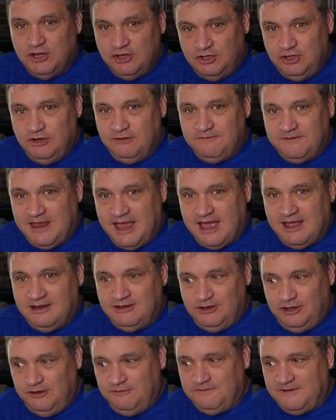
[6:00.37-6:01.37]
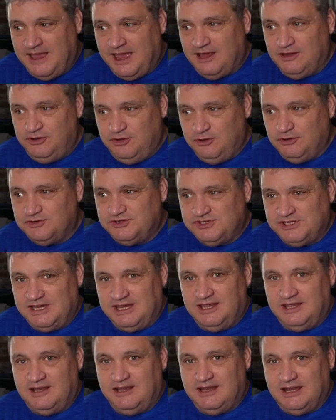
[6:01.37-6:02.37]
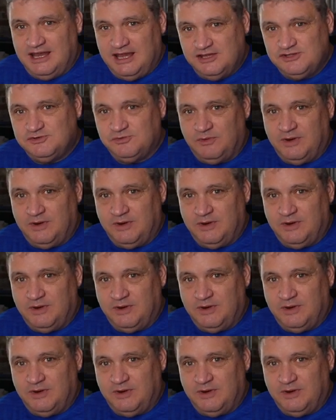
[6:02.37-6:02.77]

you've got your sin as